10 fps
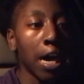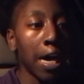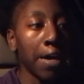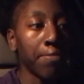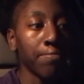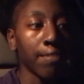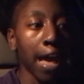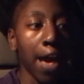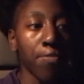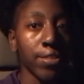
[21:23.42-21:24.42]
I
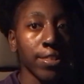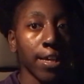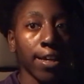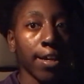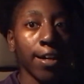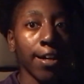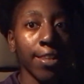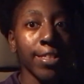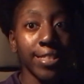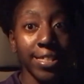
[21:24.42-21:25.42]
was like,
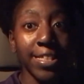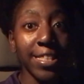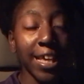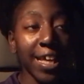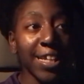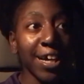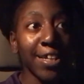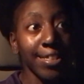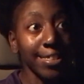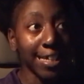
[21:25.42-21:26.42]
this needs to get
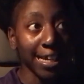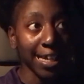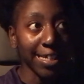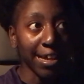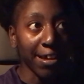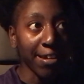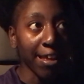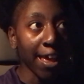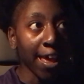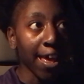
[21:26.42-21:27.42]
done, it's gonna get
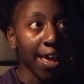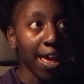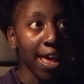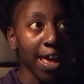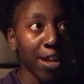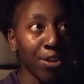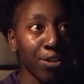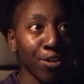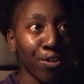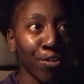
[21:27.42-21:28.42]
done. And, you
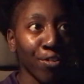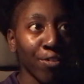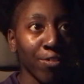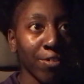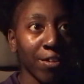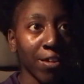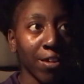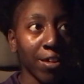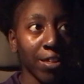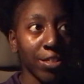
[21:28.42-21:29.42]
know,
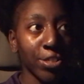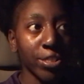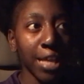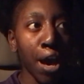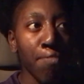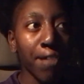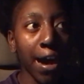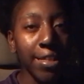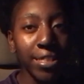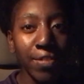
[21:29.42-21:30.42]
just how
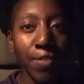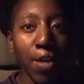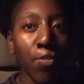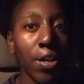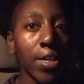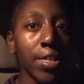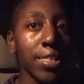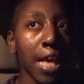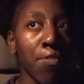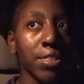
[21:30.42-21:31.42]
positive I
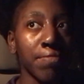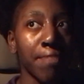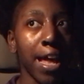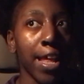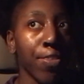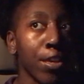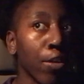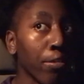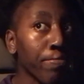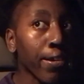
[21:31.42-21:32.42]
wasn't mad at
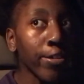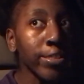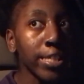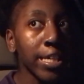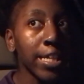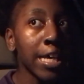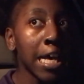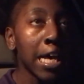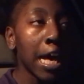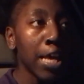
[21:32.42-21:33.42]
the other person.
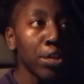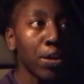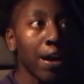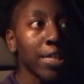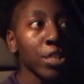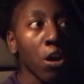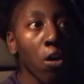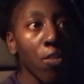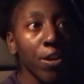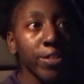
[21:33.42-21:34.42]
You know, I
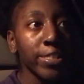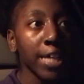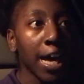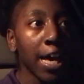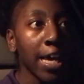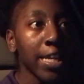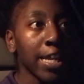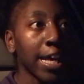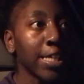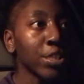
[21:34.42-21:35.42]
saw their side
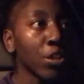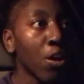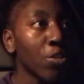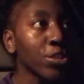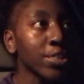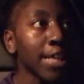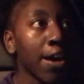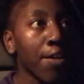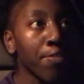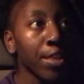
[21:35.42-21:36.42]
and I saw just
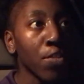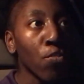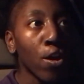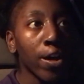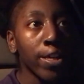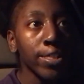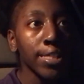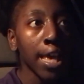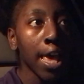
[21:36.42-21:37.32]
how everything was.